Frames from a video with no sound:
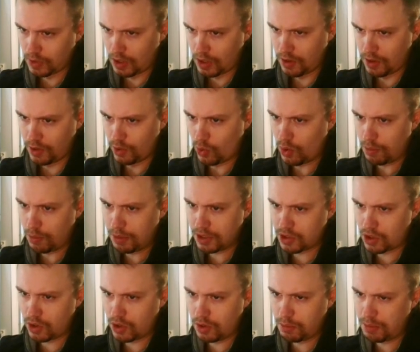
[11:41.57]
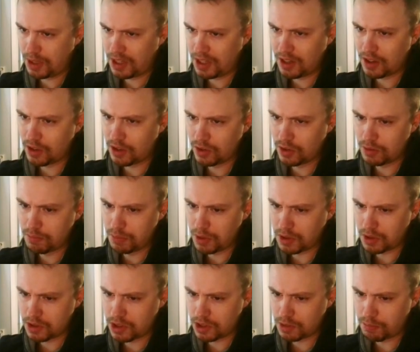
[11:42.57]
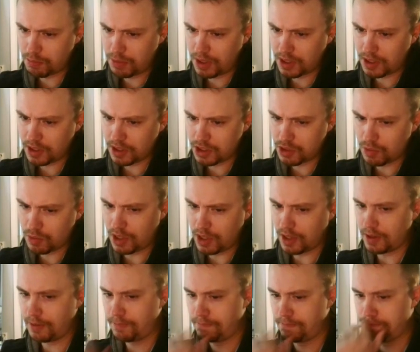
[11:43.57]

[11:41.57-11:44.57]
Norbert could be a good budget pick as well.